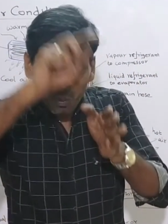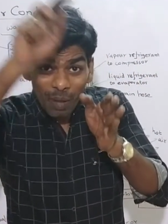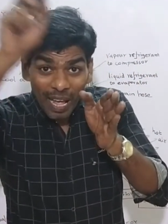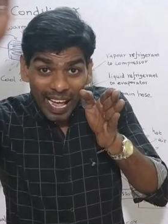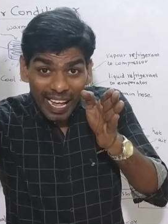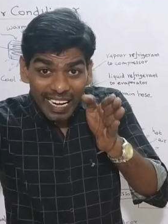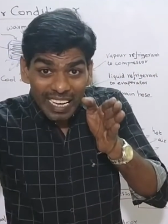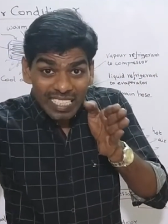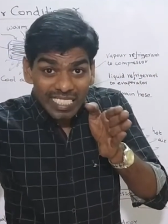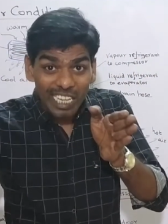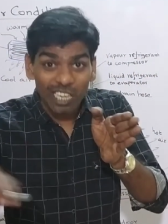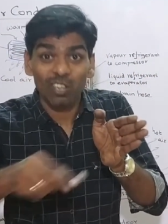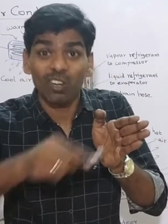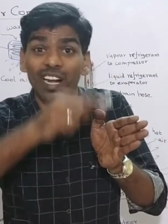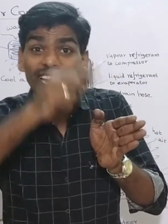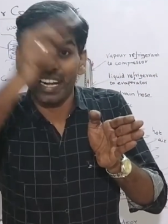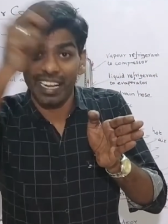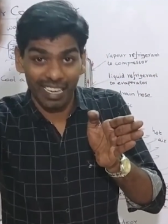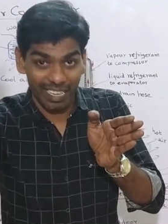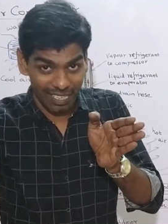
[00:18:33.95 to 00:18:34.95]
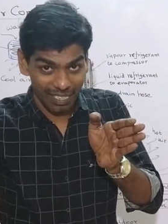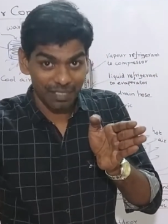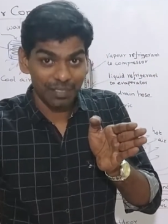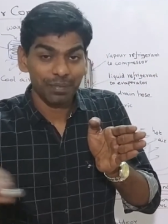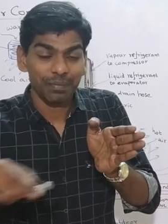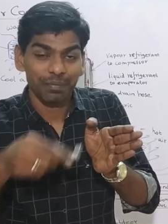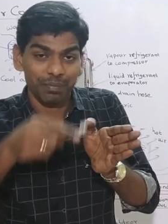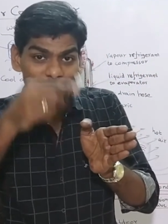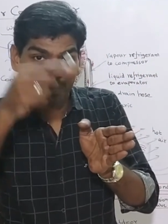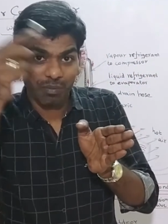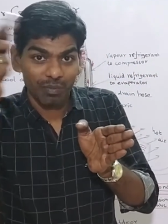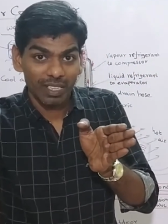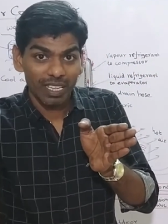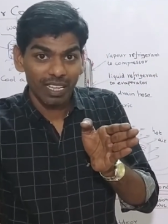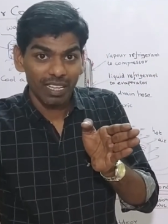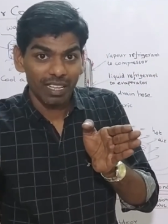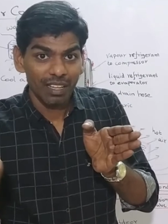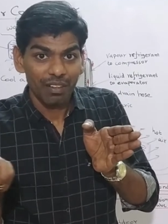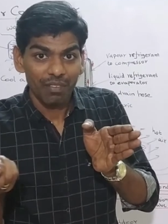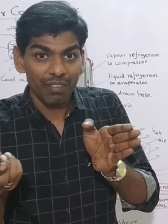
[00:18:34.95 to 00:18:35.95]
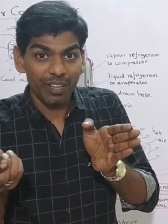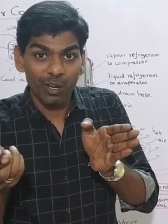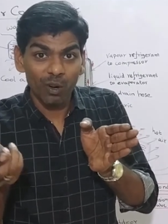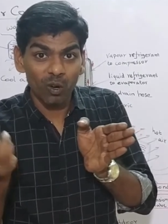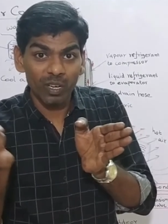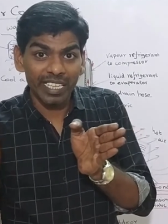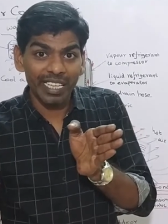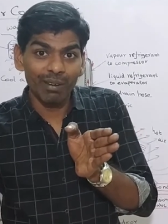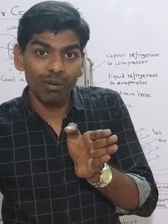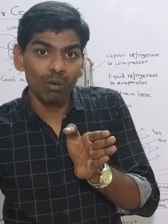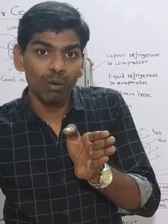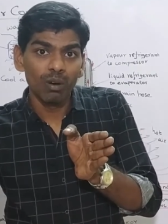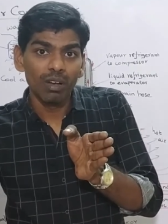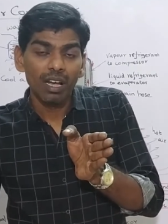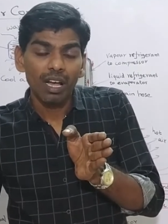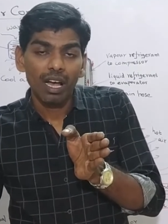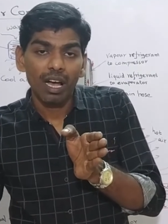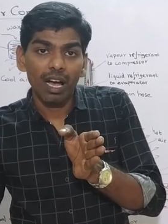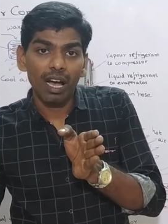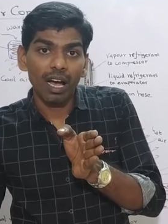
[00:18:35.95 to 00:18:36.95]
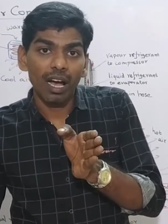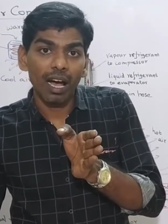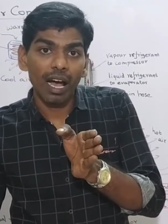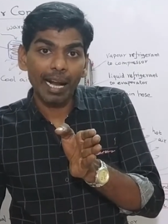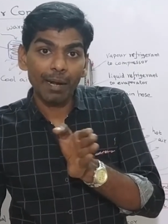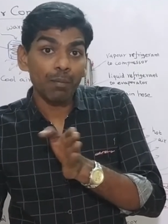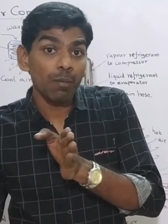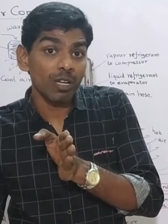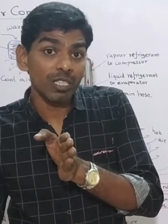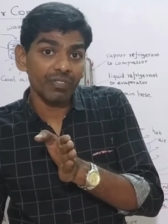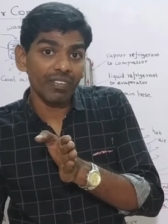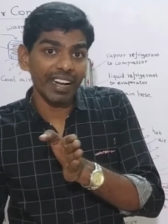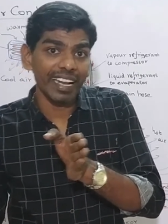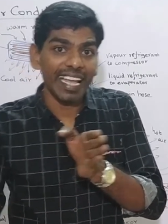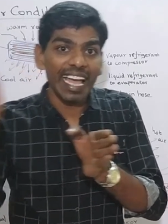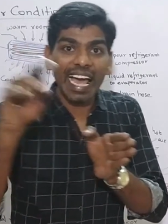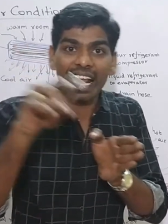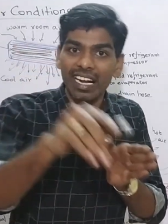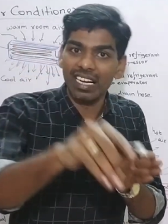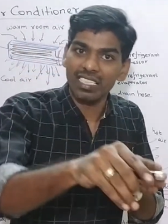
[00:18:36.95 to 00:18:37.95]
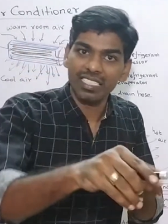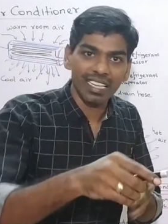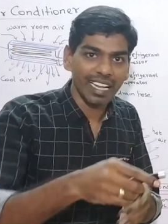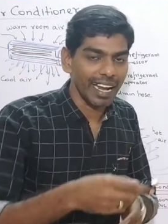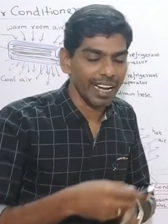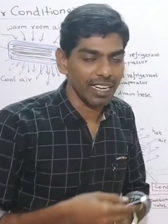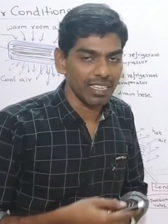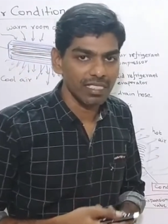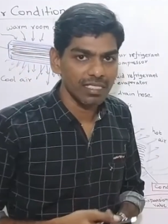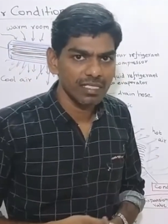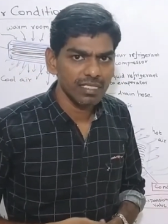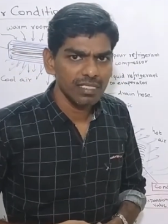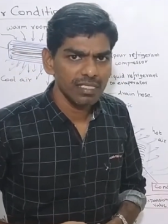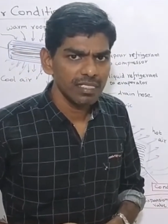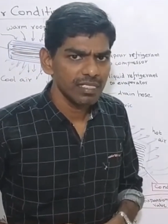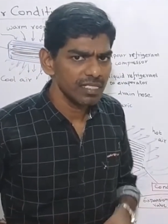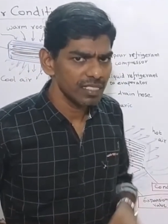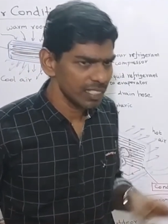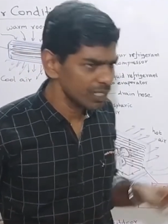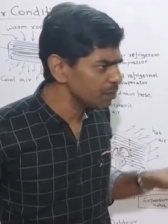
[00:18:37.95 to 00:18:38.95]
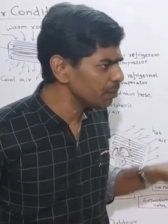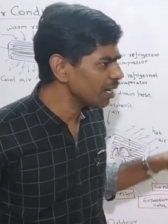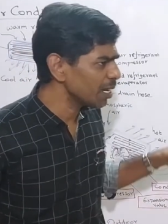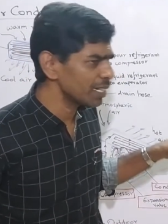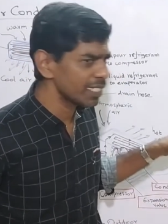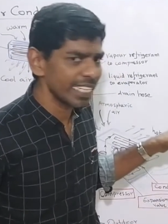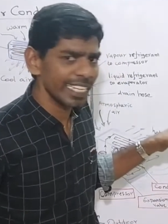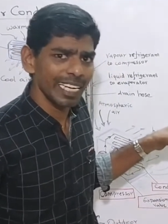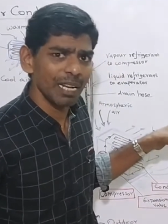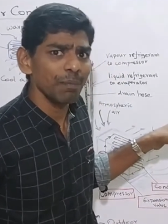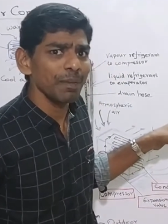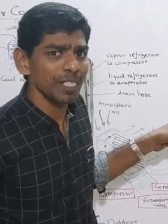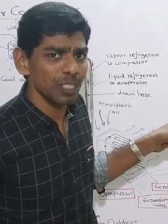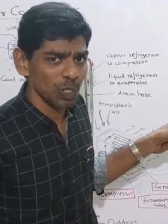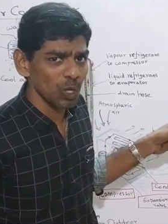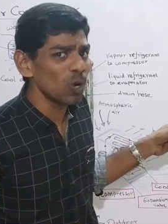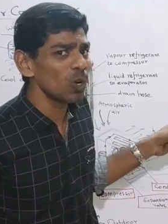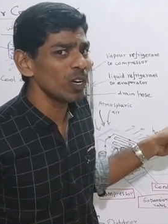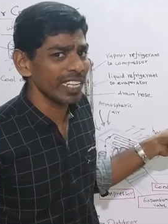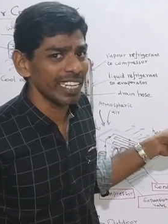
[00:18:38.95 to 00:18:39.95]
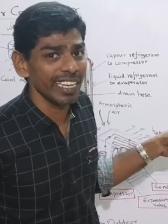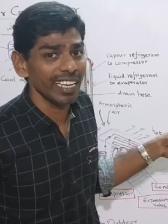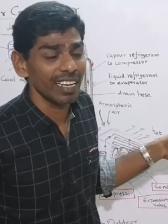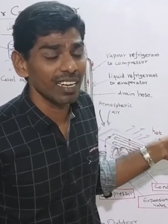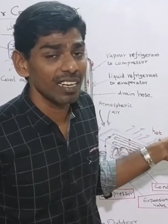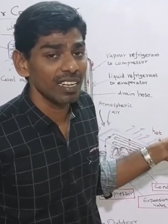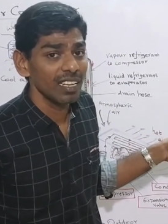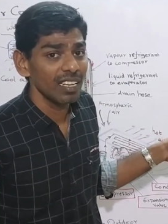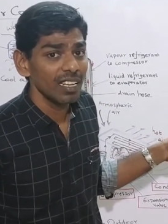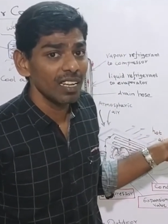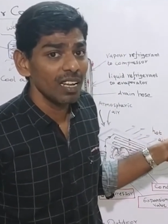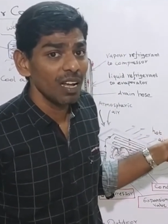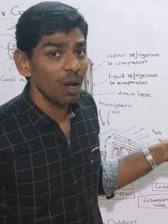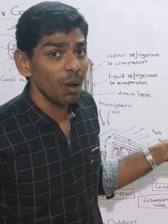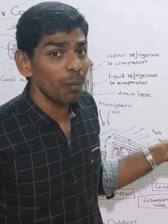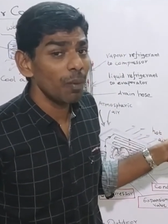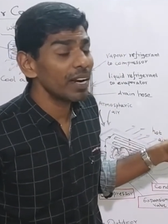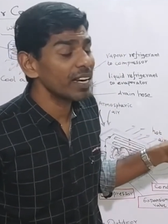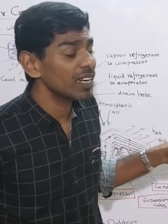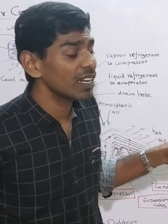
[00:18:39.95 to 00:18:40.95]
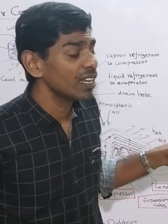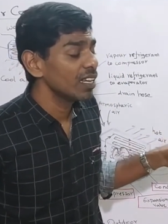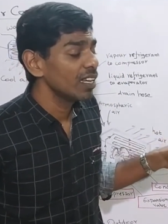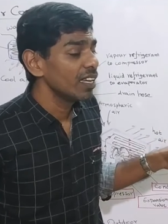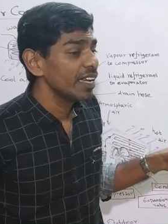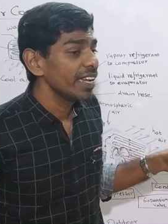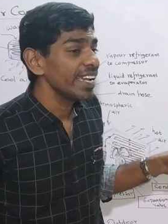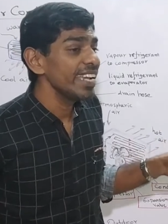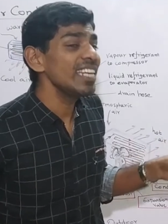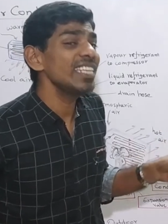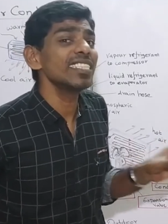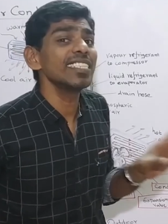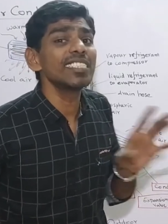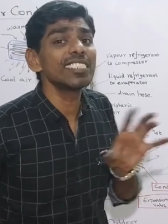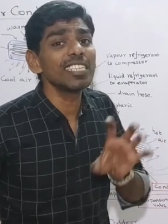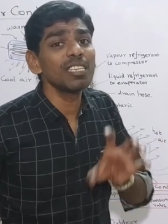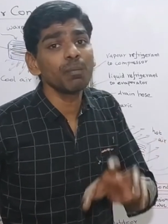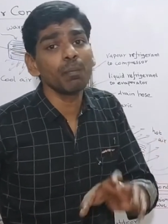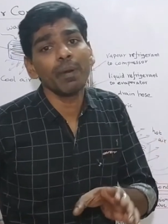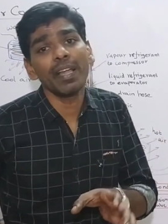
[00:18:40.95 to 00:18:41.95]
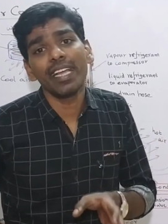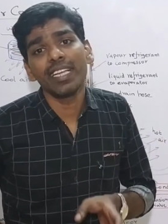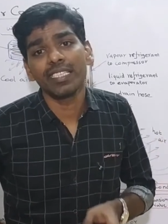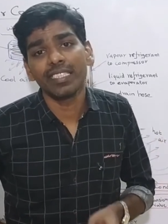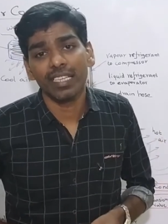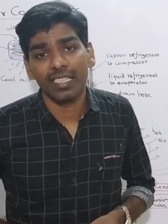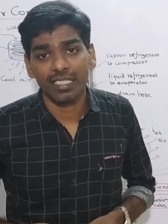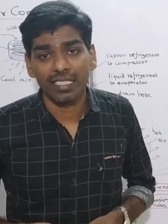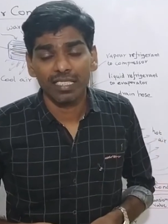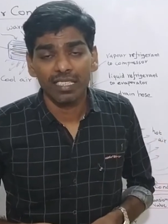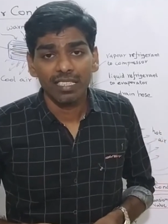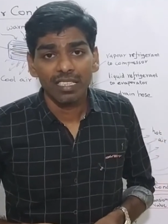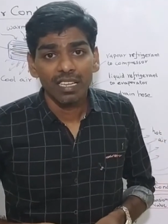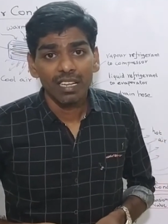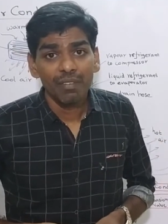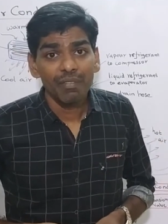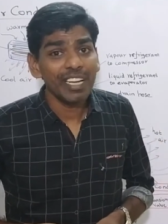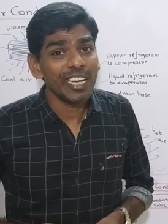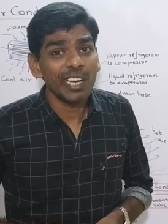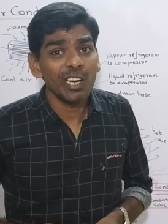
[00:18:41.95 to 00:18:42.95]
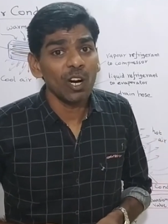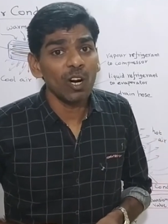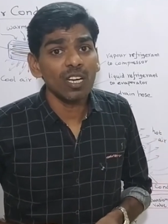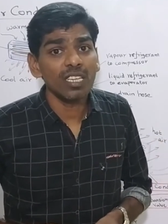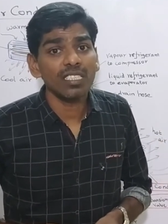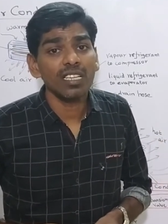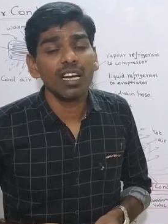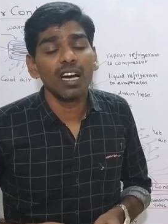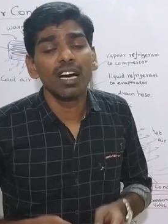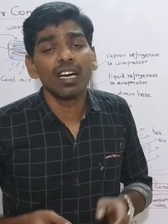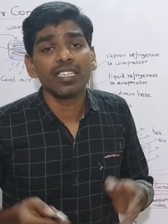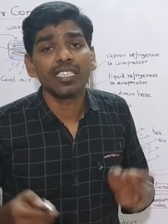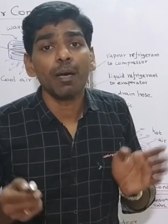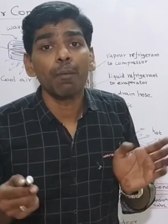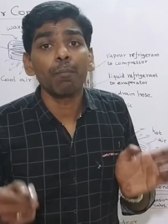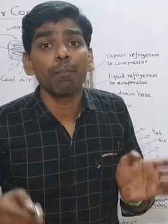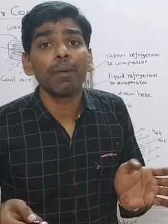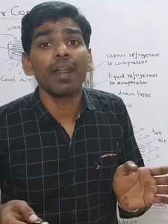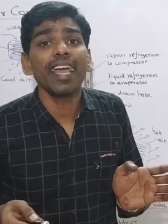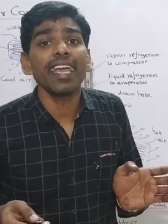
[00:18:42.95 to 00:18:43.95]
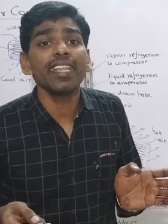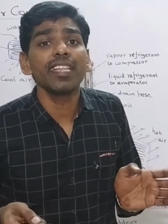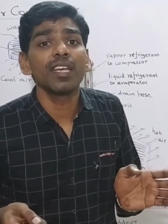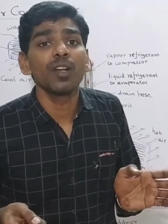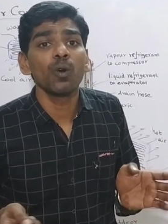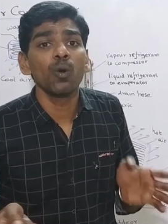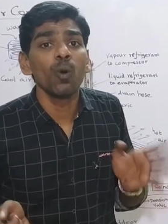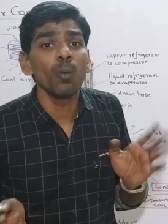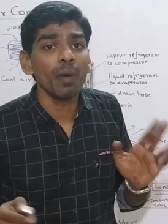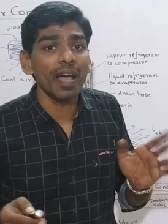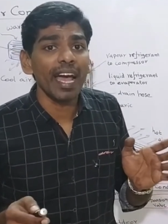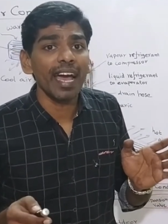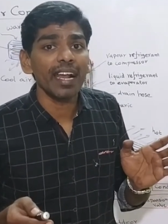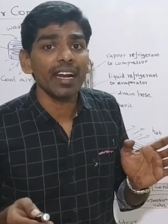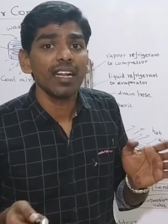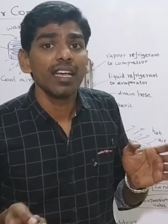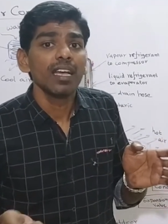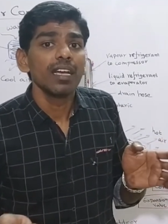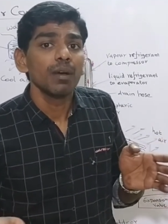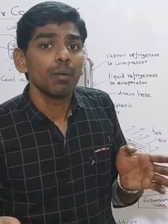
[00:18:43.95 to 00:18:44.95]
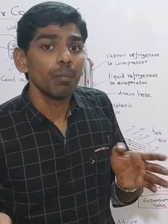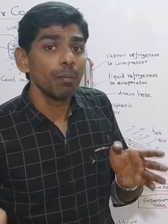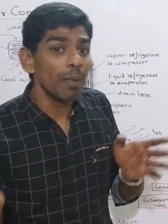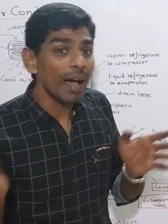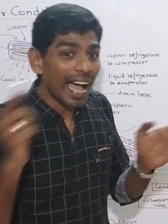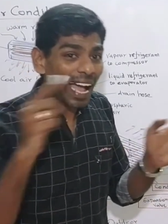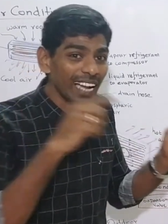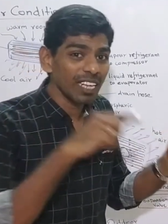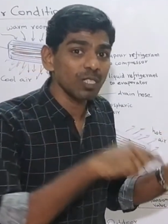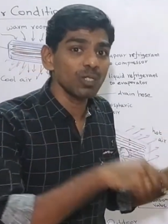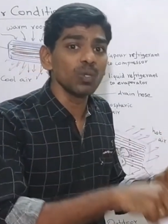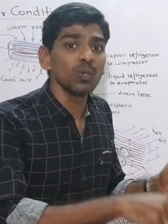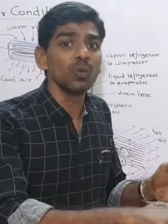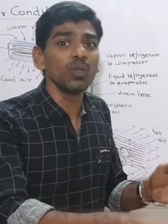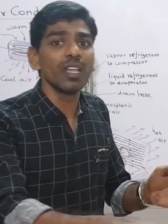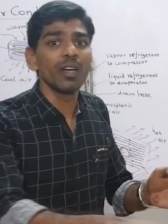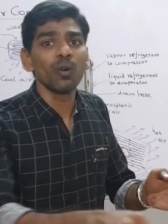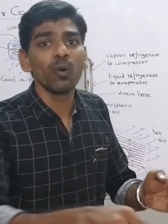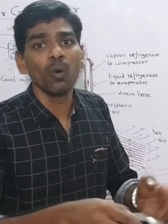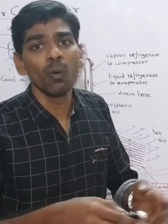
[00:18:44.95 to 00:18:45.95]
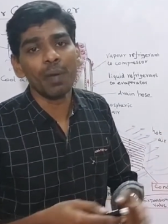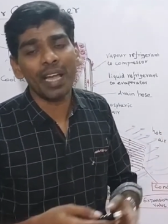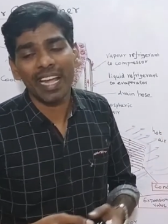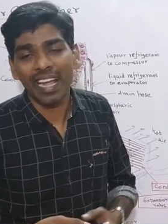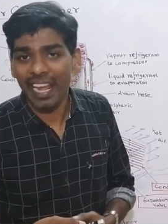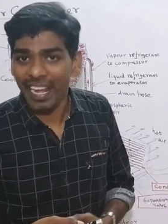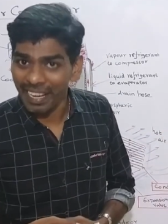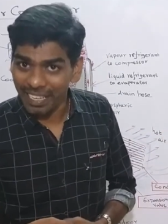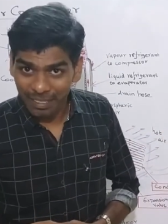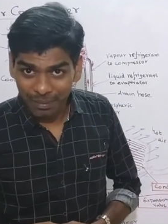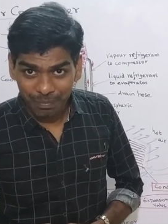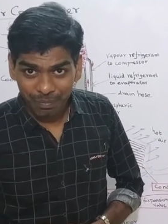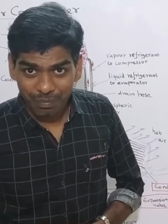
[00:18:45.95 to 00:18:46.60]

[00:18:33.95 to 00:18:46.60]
air is circulated. We don't give atmospheric air inside. Similar setup is shown here. But in certain places we cannot supply the room air back to the room again.